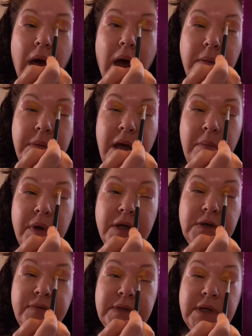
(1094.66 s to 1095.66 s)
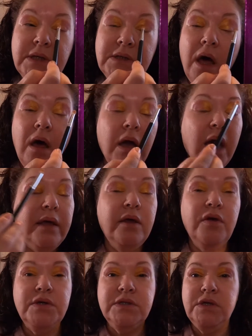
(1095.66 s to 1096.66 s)
I'm not much of a TikTok. I
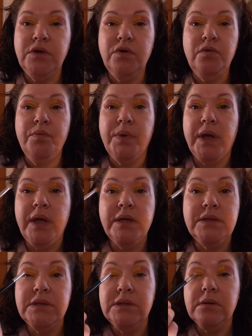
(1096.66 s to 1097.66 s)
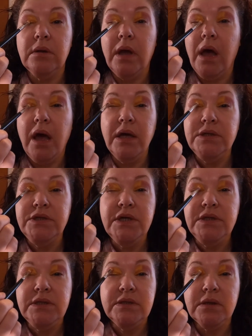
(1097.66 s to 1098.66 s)
used to, but I'll
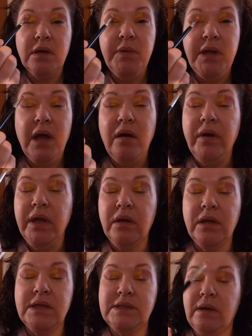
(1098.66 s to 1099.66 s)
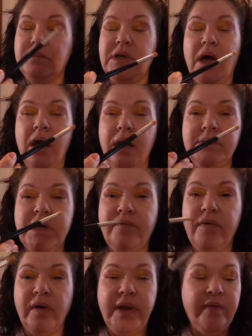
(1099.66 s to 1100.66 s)
get on it sometimes. I'll
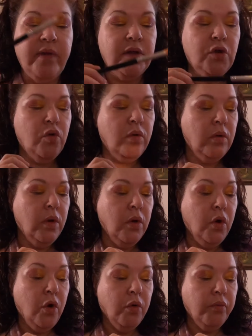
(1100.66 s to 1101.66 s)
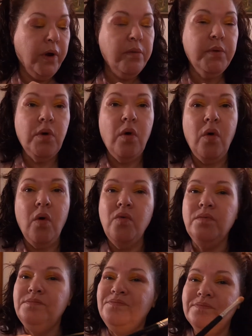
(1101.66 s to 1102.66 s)
fall down that little rabbit
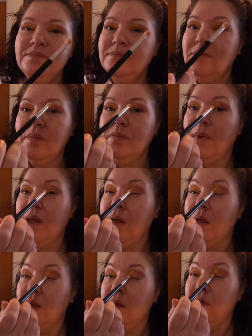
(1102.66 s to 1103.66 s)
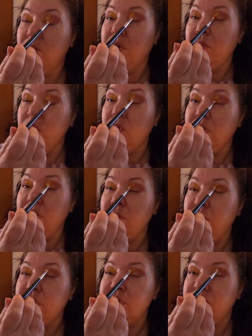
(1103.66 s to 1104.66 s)
hole. But I'm really
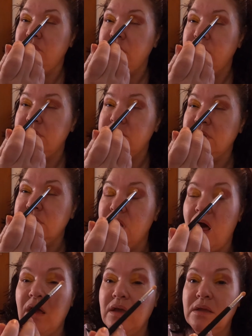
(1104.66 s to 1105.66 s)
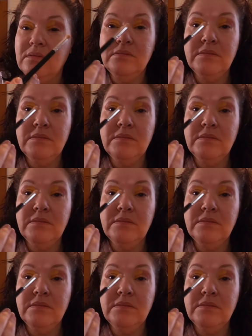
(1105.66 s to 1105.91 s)
not much of a TikTok.